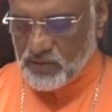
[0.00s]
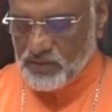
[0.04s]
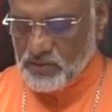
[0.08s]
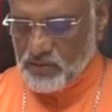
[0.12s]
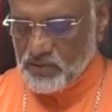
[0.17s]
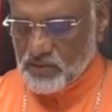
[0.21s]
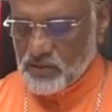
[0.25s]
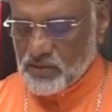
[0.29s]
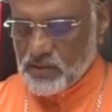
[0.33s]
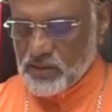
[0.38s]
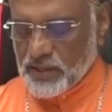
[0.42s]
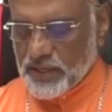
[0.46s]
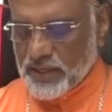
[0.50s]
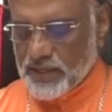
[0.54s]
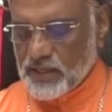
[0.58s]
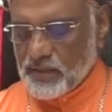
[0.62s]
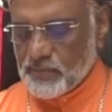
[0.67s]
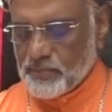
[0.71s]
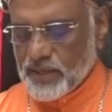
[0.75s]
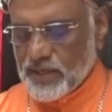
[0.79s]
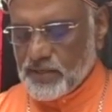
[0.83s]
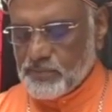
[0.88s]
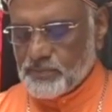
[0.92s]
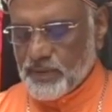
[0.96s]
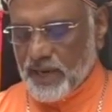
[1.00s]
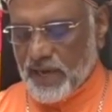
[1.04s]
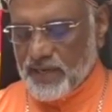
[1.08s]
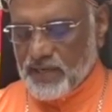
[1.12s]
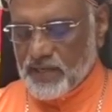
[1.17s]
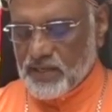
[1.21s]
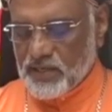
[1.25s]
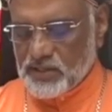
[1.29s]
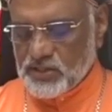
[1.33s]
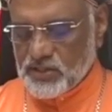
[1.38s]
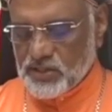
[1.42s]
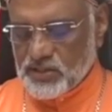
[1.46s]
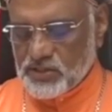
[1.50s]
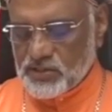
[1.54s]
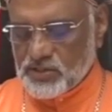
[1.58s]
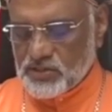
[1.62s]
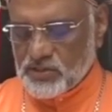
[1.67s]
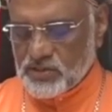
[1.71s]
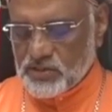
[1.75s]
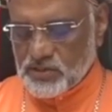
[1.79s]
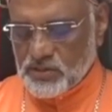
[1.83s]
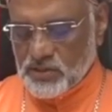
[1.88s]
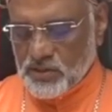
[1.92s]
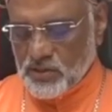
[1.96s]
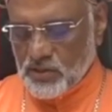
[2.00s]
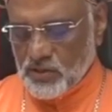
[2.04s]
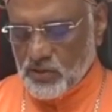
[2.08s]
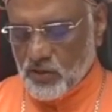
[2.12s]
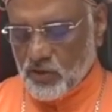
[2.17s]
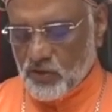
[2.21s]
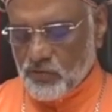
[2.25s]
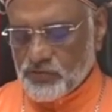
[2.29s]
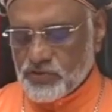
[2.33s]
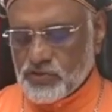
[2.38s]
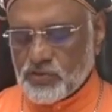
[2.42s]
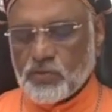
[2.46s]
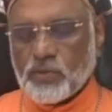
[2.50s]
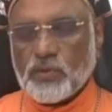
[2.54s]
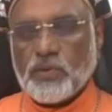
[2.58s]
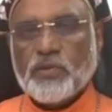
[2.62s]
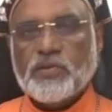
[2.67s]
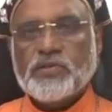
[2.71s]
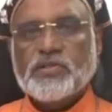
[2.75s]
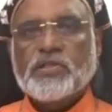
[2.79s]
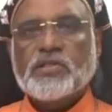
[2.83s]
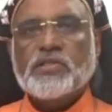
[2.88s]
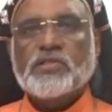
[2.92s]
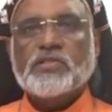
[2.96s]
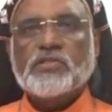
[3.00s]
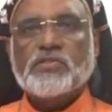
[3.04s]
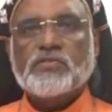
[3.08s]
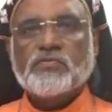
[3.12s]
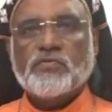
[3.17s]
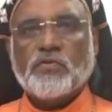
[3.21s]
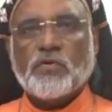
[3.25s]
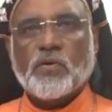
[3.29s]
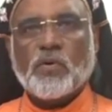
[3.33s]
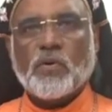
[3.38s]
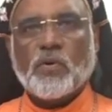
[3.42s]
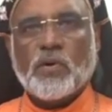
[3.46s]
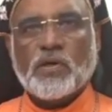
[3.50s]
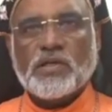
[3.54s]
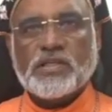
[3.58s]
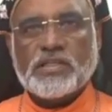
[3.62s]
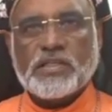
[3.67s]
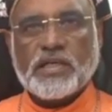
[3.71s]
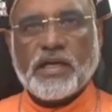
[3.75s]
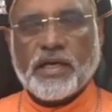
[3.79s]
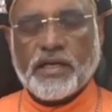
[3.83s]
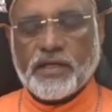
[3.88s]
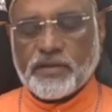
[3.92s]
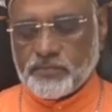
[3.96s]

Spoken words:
ready-made packages of solutions for all time.